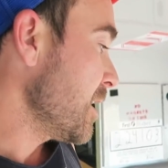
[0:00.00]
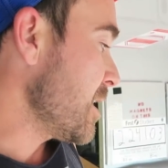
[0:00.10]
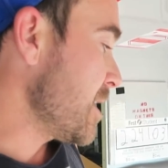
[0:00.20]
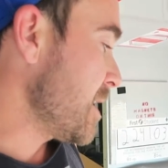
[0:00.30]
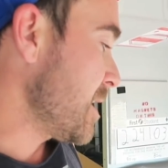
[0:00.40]

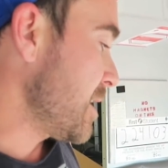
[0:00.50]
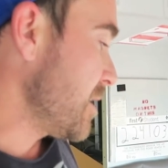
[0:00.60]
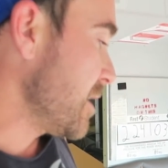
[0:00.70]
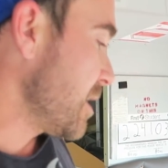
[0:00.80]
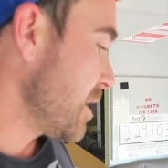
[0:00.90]

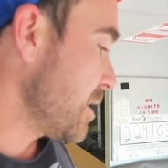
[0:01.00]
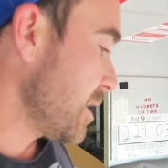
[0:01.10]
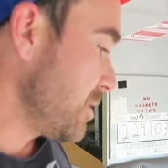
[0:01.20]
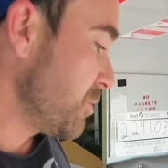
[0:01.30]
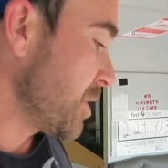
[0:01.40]
And uh,
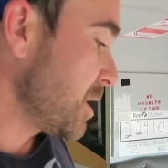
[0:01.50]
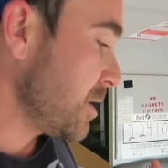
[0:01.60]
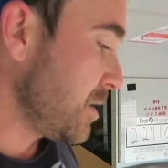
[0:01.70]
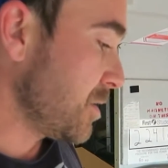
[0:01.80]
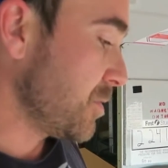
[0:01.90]
I do want
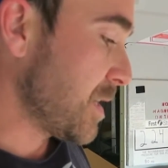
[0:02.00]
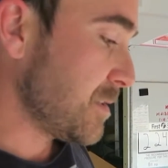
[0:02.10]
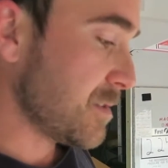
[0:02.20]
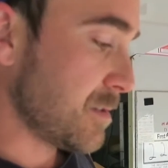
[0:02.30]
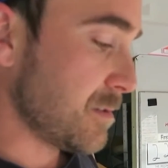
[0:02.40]
it, you know,
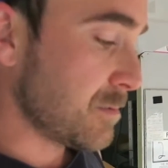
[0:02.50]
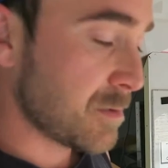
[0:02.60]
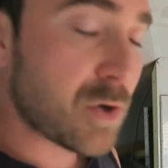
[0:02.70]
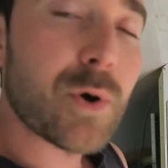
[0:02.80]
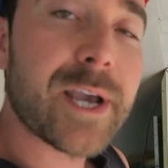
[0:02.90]
nice and
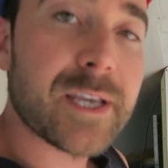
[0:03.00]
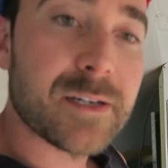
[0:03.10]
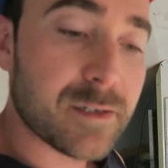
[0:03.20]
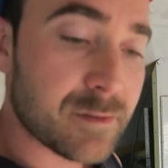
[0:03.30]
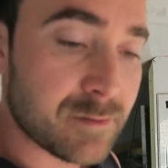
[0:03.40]
quiet
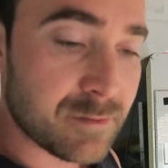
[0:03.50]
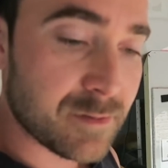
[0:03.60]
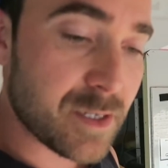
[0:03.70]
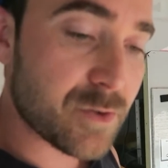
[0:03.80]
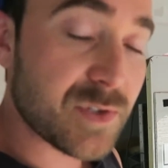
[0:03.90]
and,
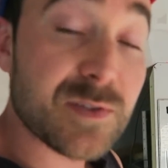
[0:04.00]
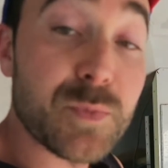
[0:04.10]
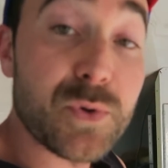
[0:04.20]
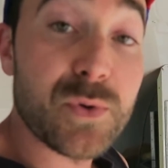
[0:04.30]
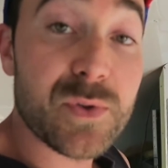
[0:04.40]
you know,
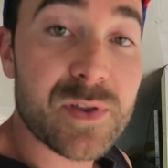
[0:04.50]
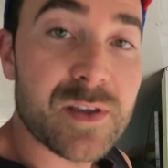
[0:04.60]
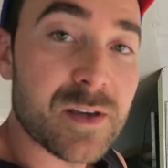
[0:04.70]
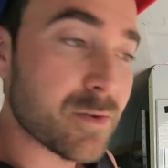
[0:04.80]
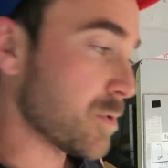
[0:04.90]
smooth
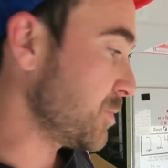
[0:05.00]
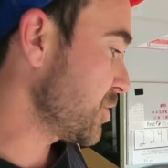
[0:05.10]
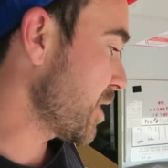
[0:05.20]
while I'm